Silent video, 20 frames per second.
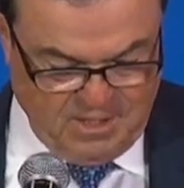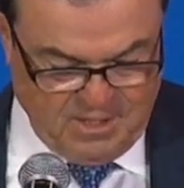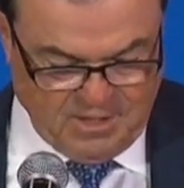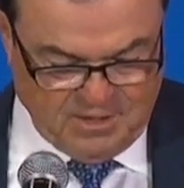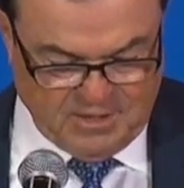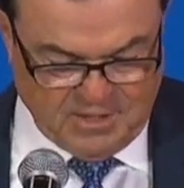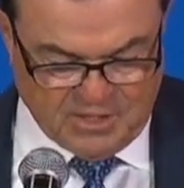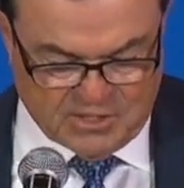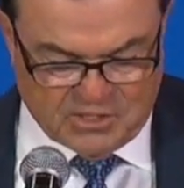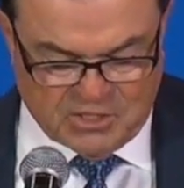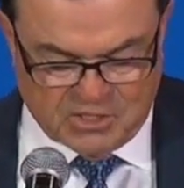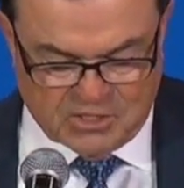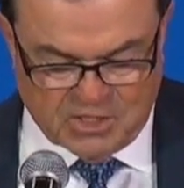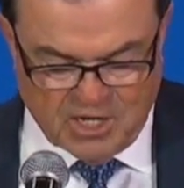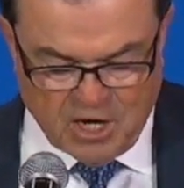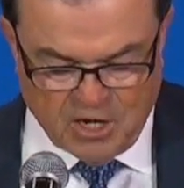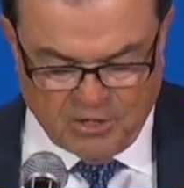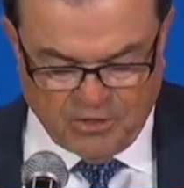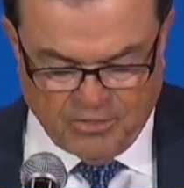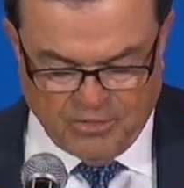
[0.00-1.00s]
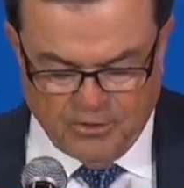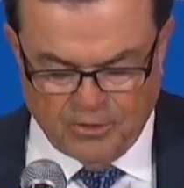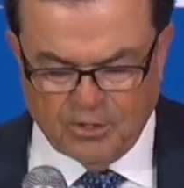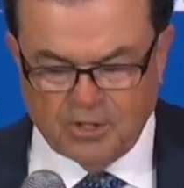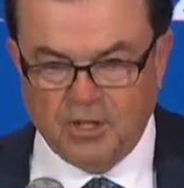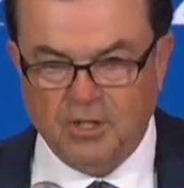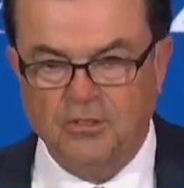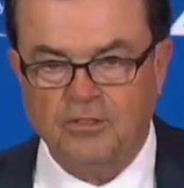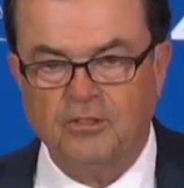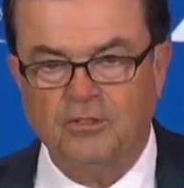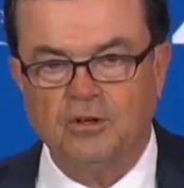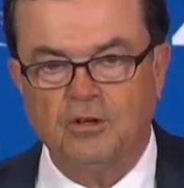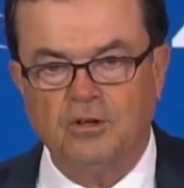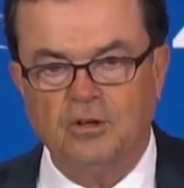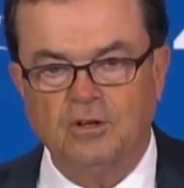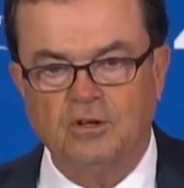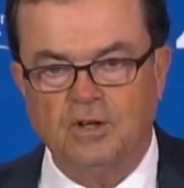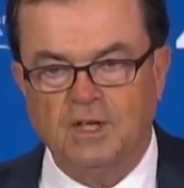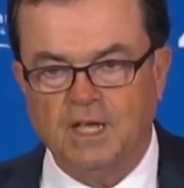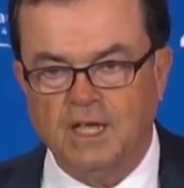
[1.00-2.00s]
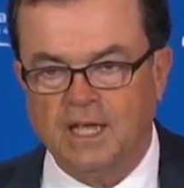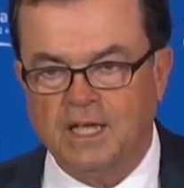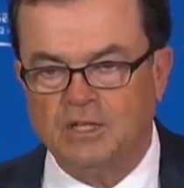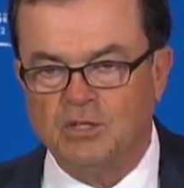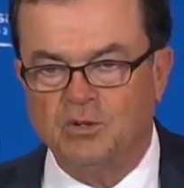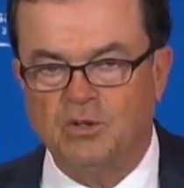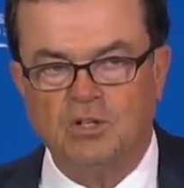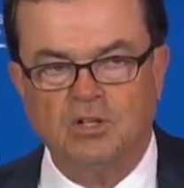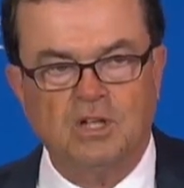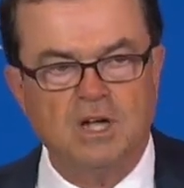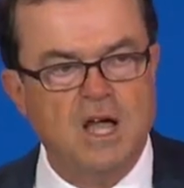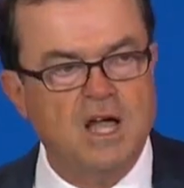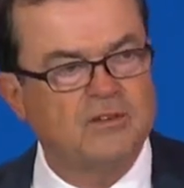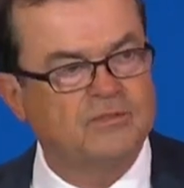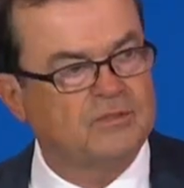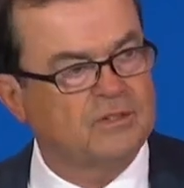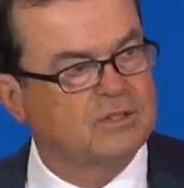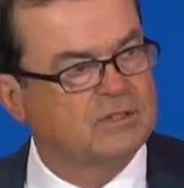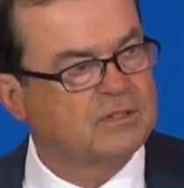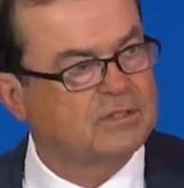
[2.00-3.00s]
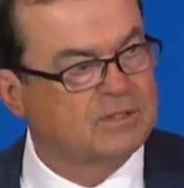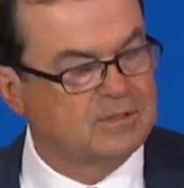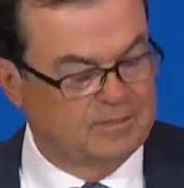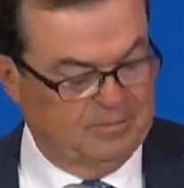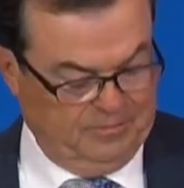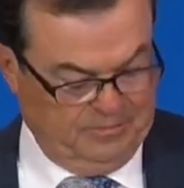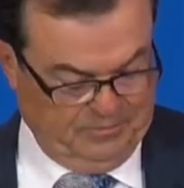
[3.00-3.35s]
This is our thirty-third annual conference.